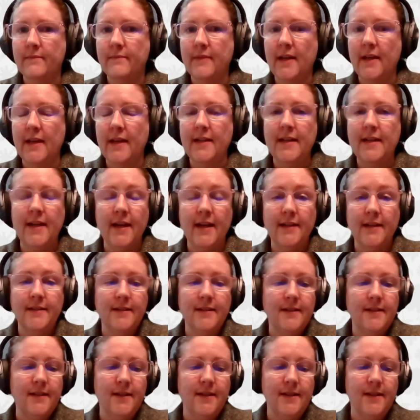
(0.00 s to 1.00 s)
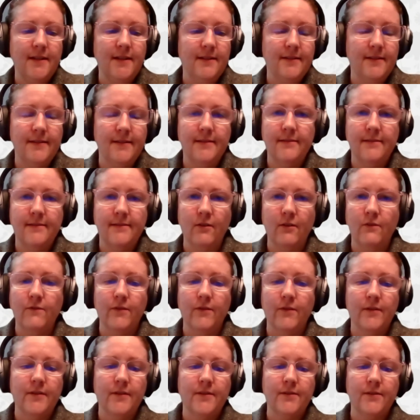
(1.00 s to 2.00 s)
any entities
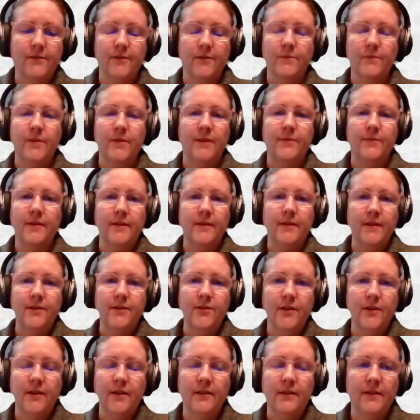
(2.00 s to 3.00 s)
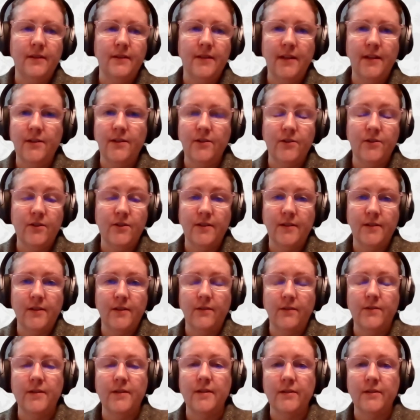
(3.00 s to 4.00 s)
over a certain population, they should just
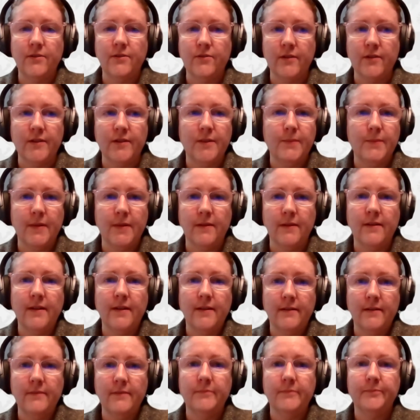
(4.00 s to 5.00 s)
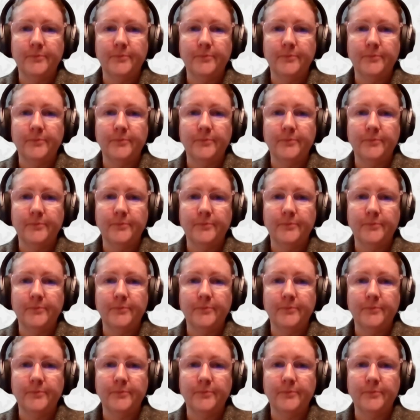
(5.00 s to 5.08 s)
go to districts, period.